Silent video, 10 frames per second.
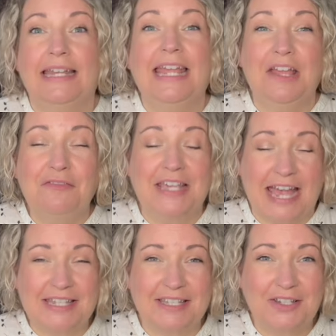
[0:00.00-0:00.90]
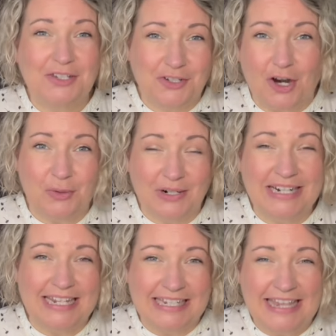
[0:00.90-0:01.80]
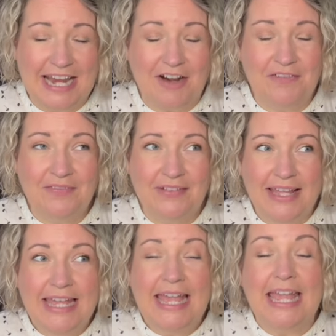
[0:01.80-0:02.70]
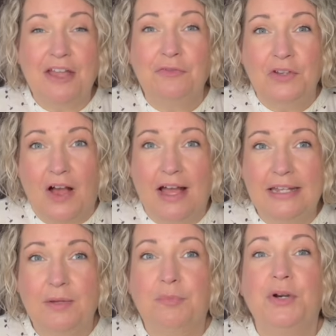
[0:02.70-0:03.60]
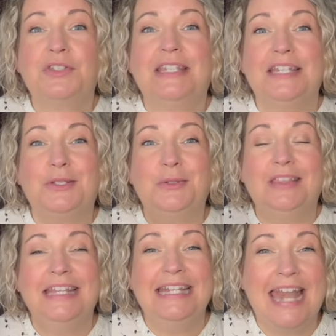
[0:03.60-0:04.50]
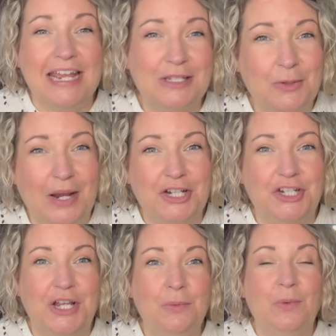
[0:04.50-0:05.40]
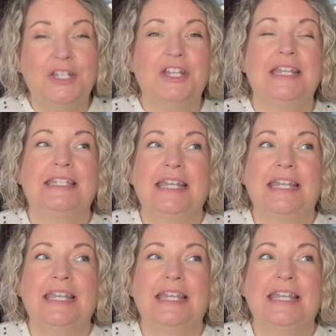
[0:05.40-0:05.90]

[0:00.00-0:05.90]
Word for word: If yes, start organizing there. If not, proceed to the next question, which is